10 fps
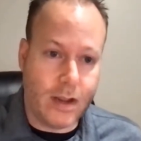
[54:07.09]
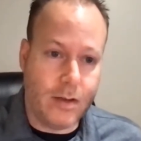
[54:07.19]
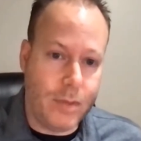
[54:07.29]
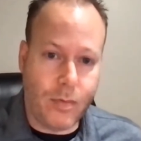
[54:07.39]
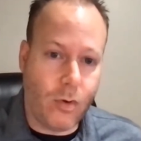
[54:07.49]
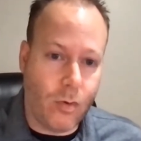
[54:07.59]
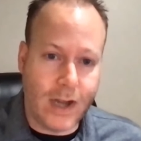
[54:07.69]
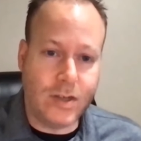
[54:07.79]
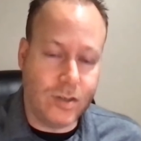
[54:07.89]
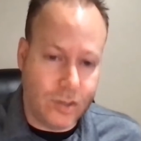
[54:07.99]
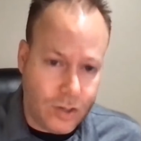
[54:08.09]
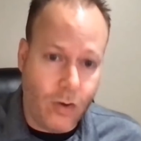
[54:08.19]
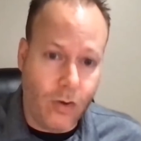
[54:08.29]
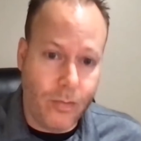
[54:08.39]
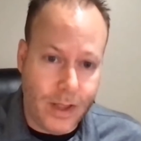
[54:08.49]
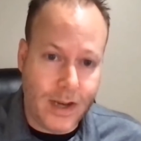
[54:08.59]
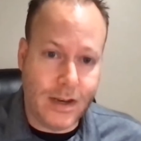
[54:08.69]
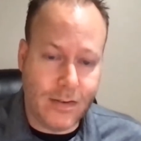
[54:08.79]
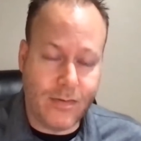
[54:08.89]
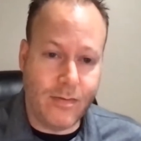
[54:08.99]
and people are watching so many
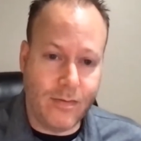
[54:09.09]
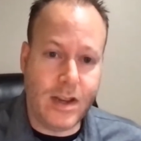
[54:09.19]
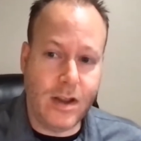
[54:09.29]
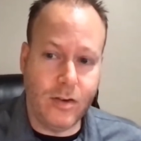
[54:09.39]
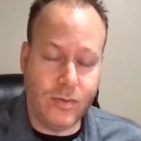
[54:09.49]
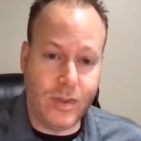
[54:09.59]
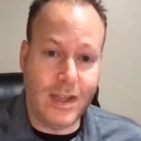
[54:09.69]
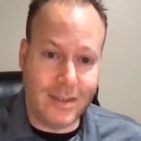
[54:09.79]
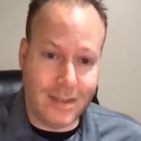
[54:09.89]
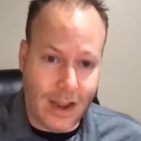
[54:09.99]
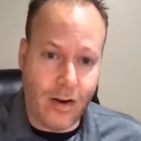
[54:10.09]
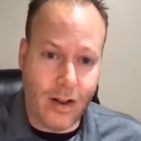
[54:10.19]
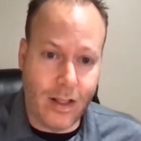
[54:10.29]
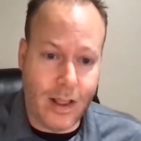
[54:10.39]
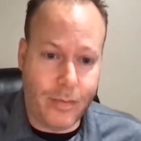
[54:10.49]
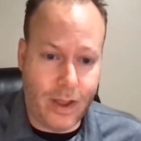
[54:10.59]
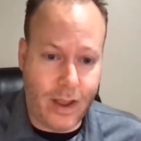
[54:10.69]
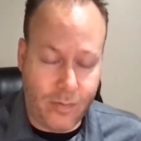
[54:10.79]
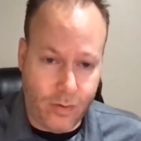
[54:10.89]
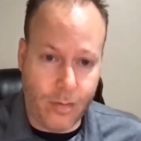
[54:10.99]
different videos when they sign on to that
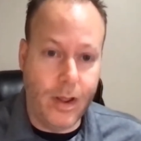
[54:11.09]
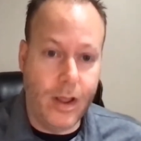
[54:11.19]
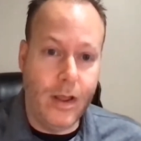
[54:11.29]
platform,